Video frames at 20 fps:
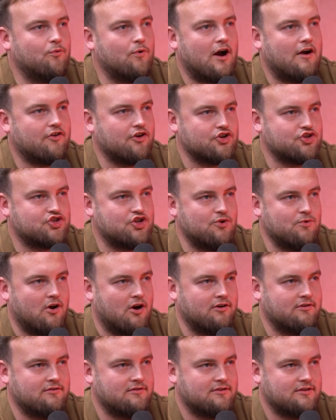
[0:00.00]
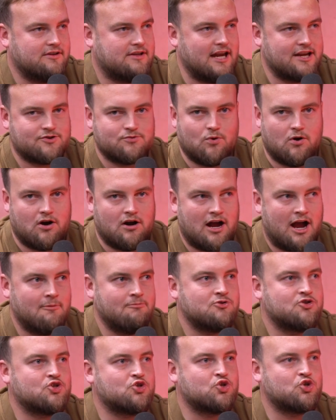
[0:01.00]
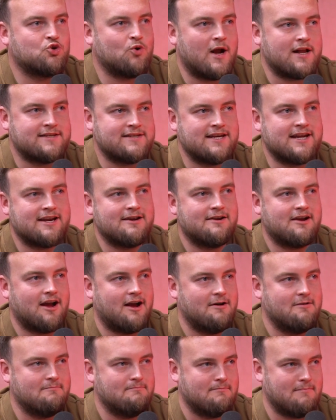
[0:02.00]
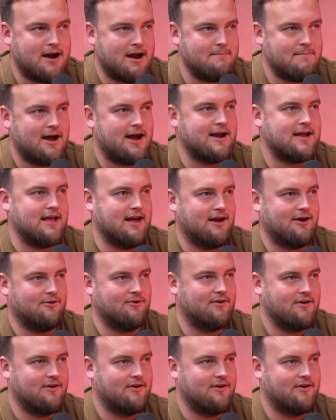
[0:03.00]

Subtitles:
I've got a suit on. Guess what? I'm sweating my back out.